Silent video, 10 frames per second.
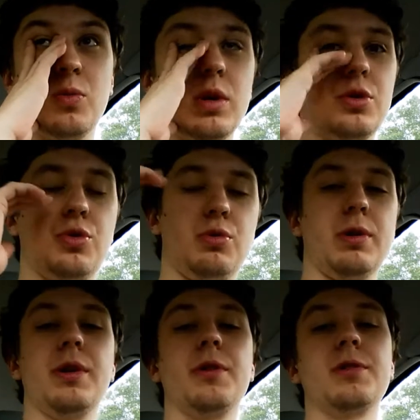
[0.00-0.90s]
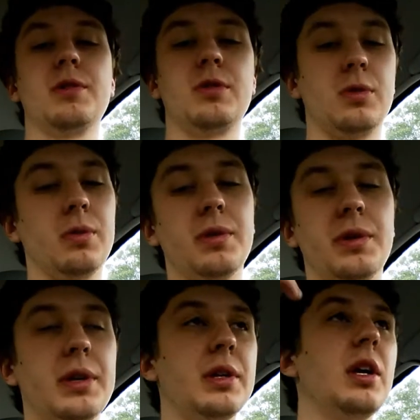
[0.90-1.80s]
what triggers a
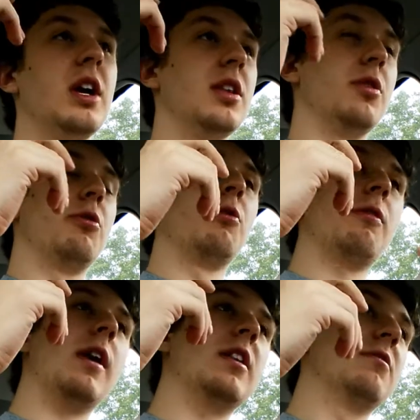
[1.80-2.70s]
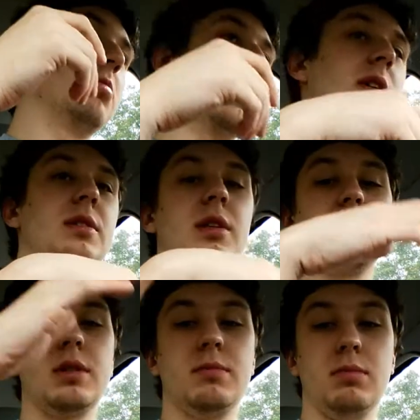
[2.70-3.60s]
story and the creative
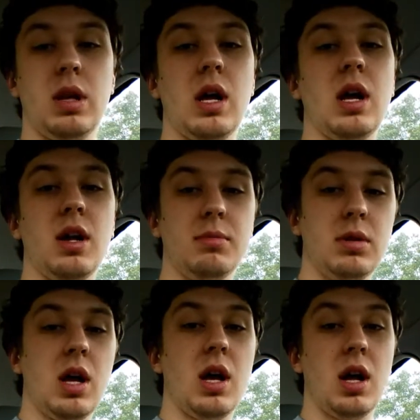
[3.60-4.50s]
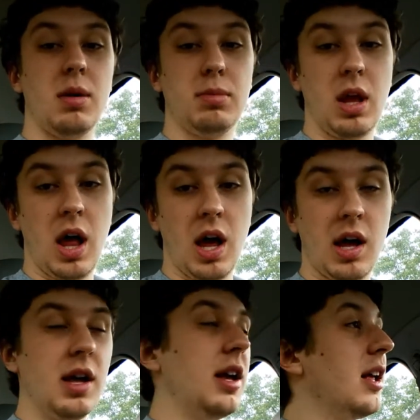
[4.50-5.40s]
process and blah blah
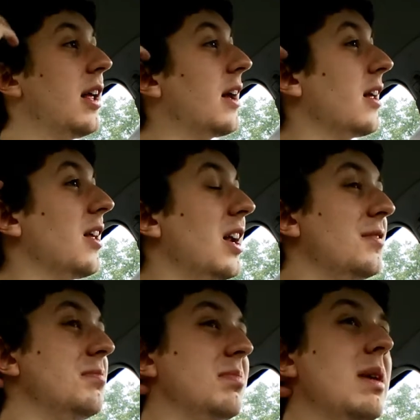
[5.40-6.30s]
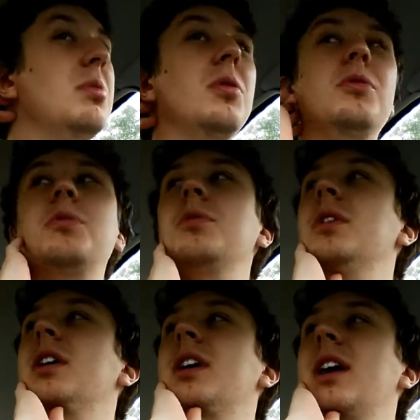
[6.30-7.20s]
blah. Like a lot of people who,
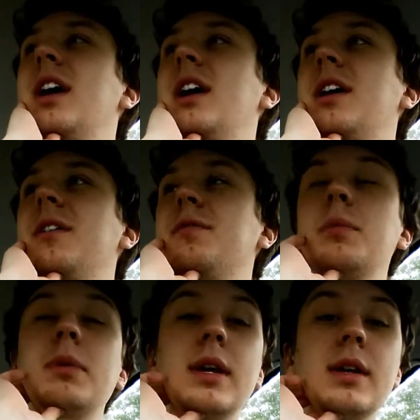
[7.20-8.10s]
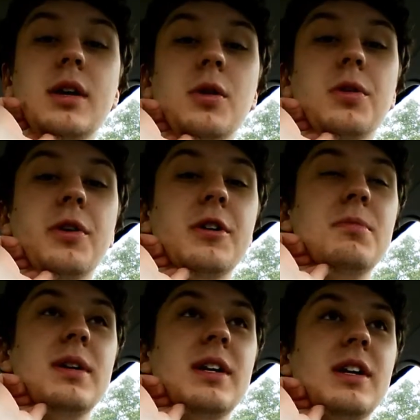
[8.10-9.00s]
from the get-go, they're
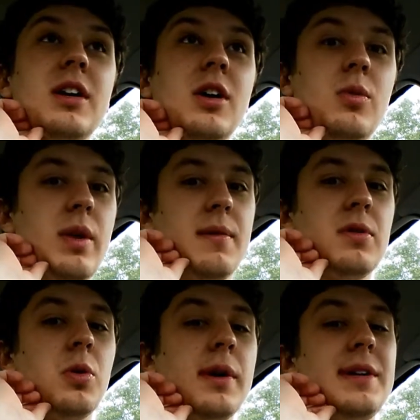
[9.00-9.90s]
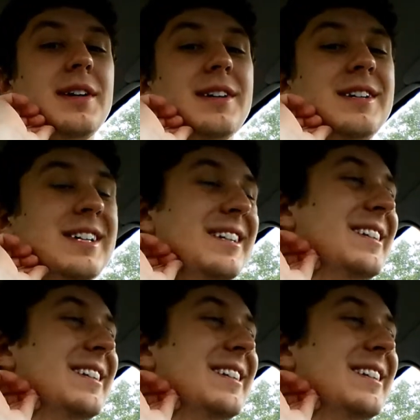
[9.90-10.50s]
admitting we have no idea.